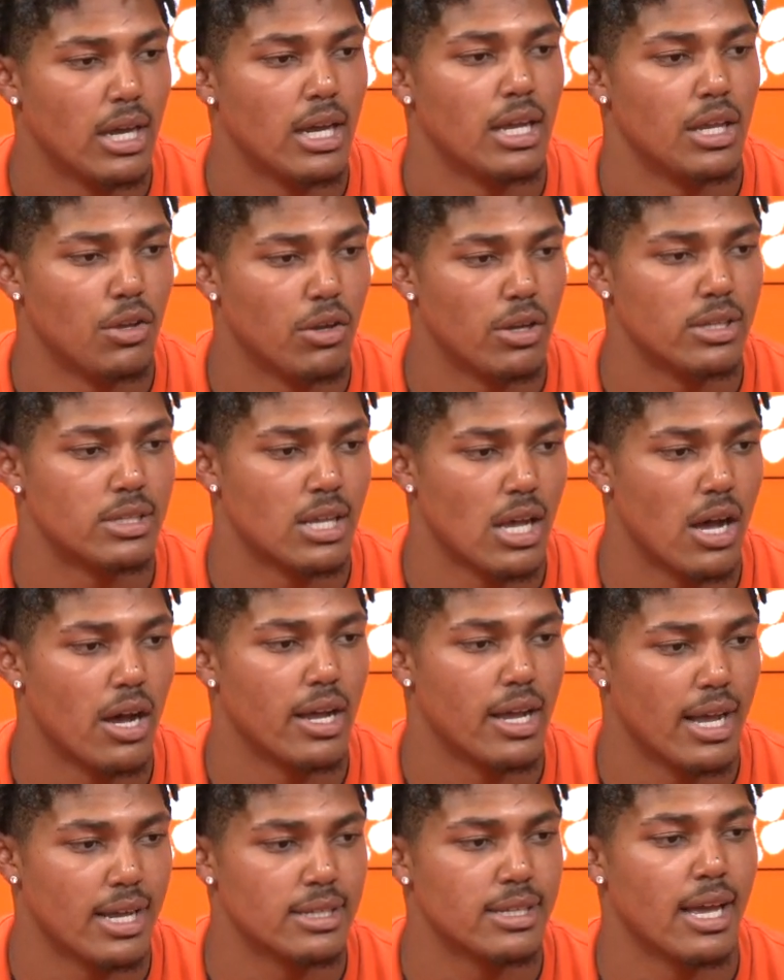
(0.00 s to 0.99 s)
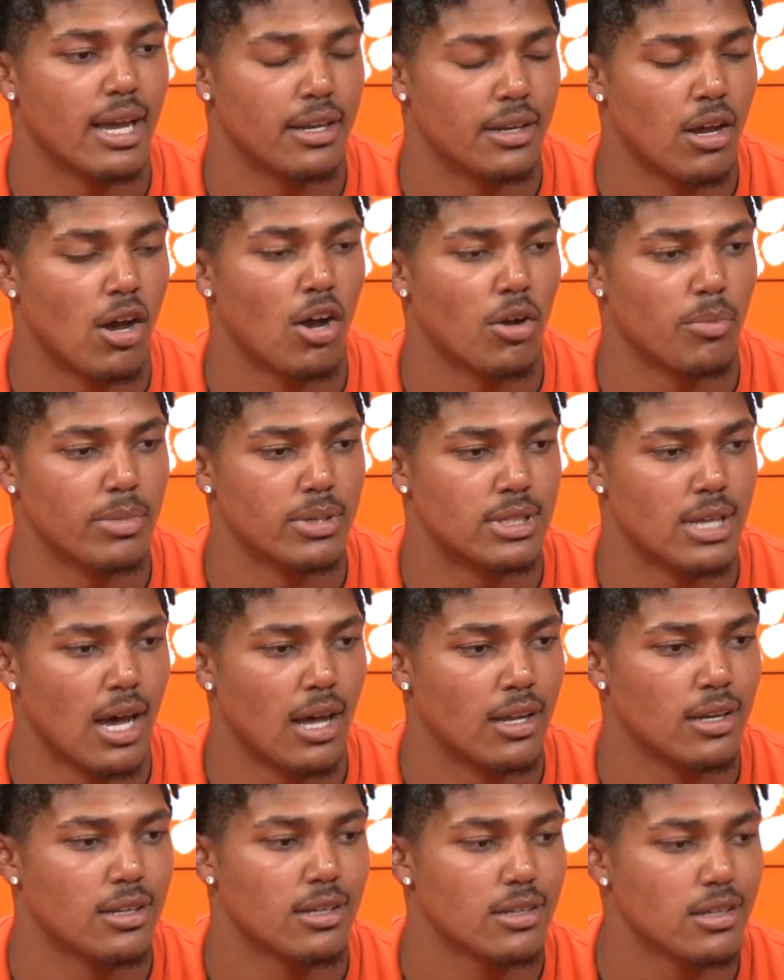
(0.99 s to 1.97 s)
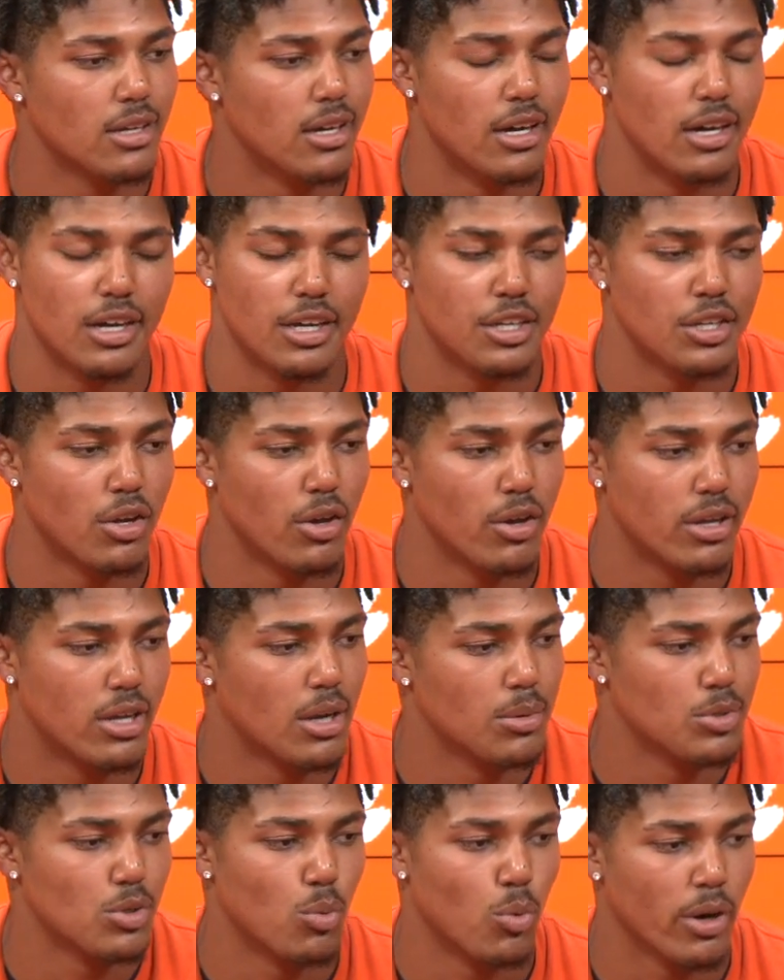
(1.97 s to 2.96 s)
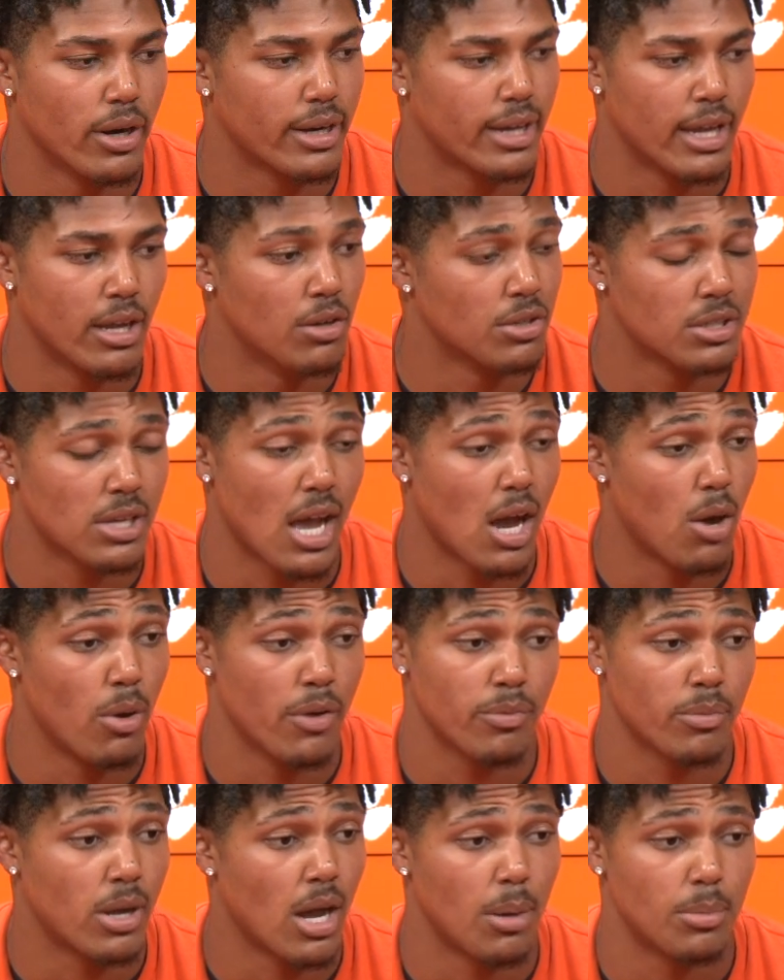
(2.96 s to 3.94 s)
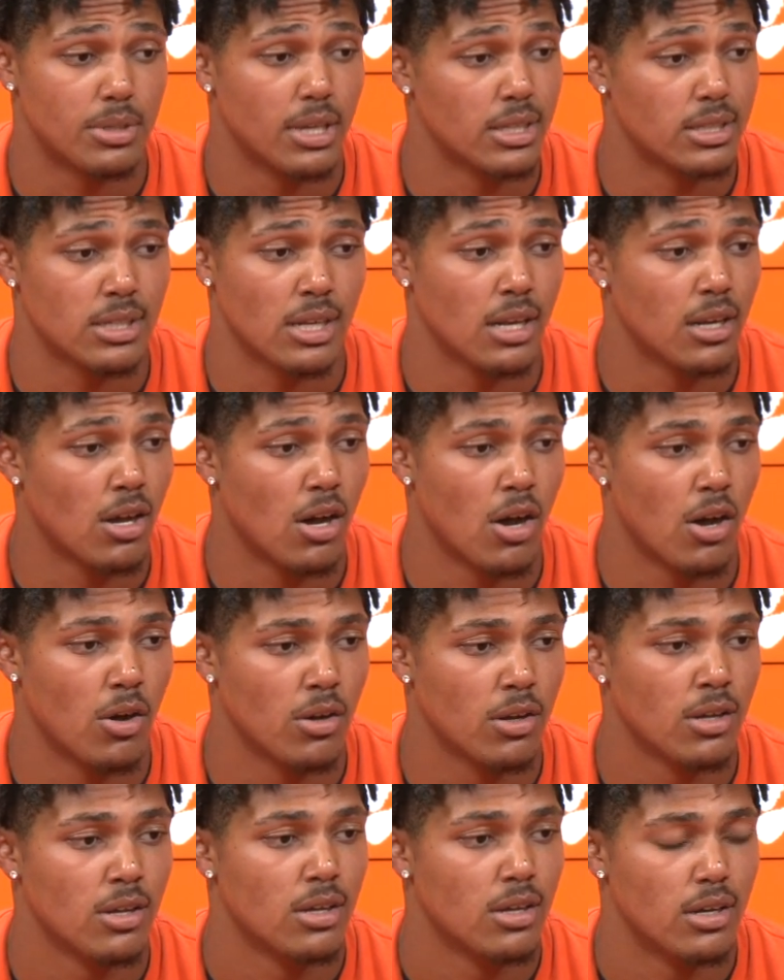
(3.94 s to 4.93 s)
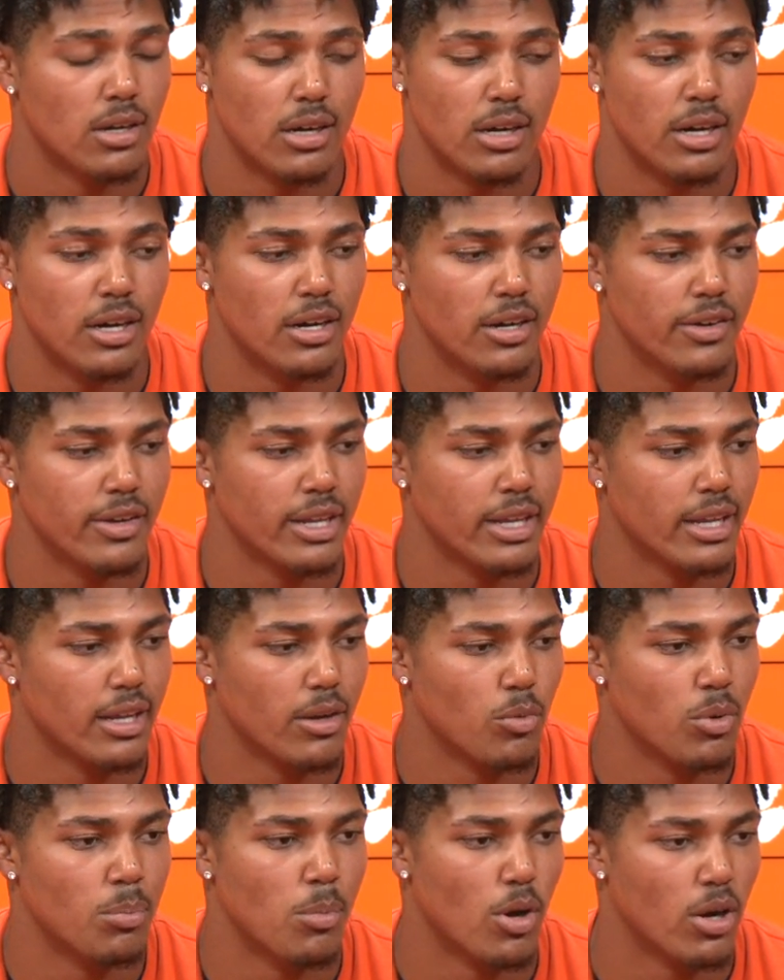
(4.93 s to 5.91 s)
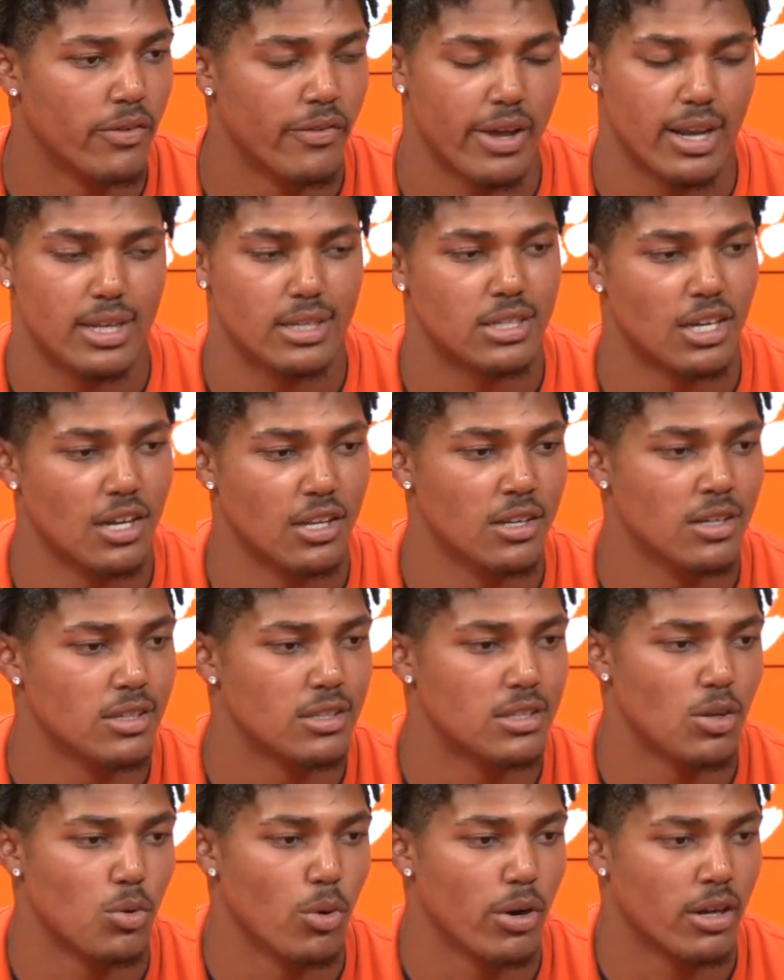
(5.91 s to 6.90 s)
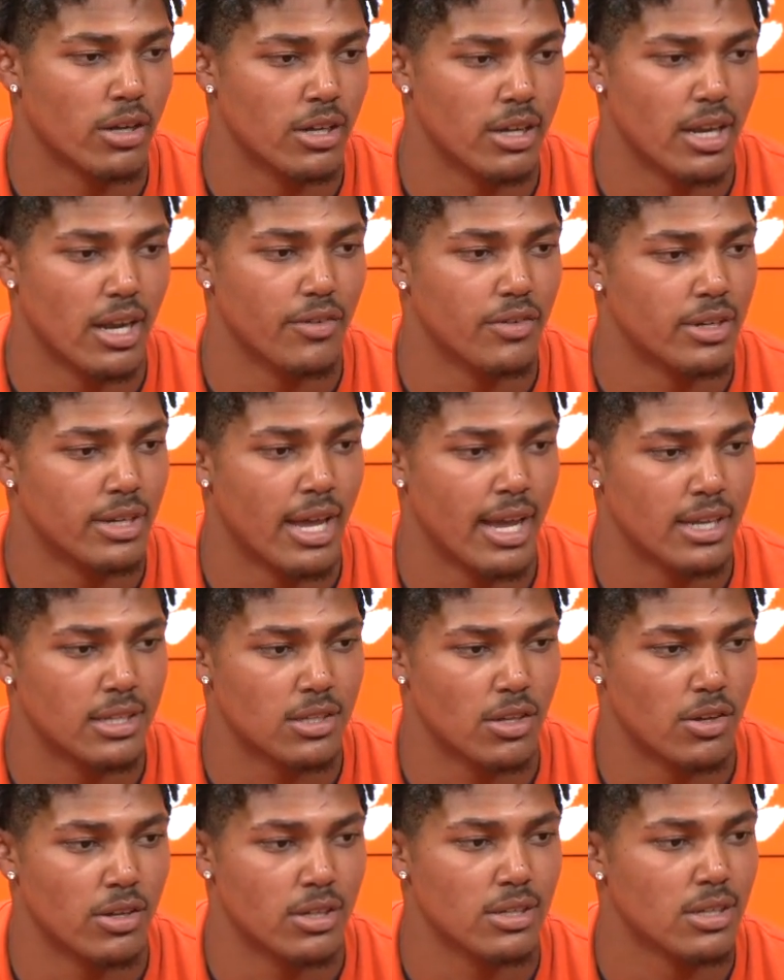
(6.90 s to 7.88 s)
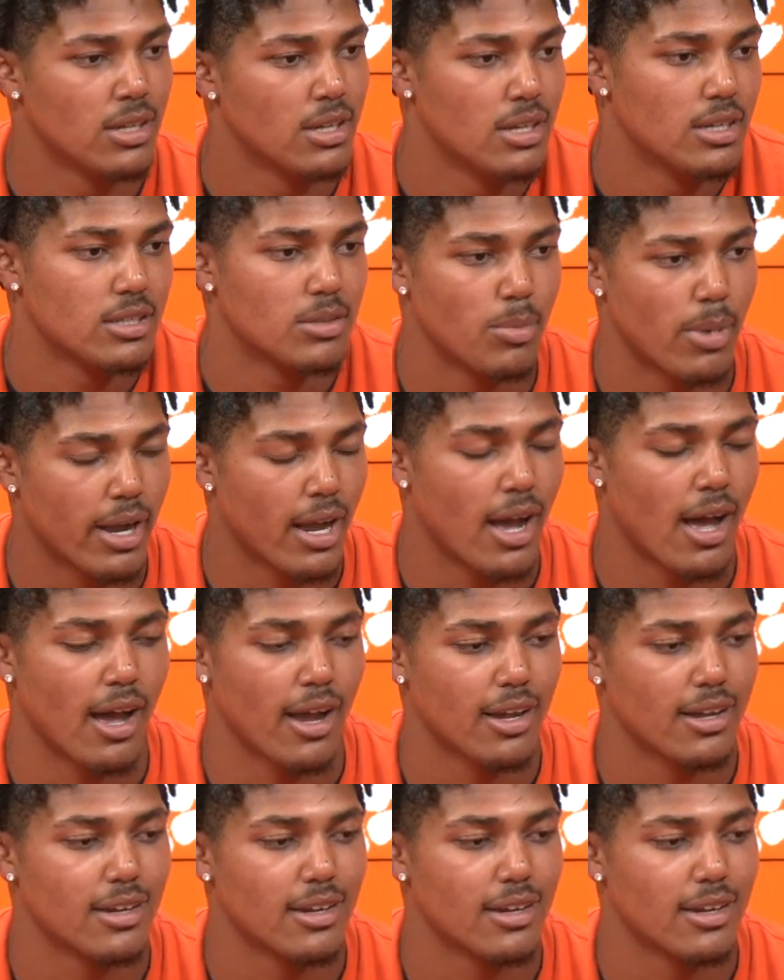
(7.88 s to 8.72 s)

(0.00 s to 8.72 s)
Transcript: You can tell he has that dog mentality. You know, he comes to work. He don't shy away from competition at all. And we motivate each other to work good every day. So it's my guy.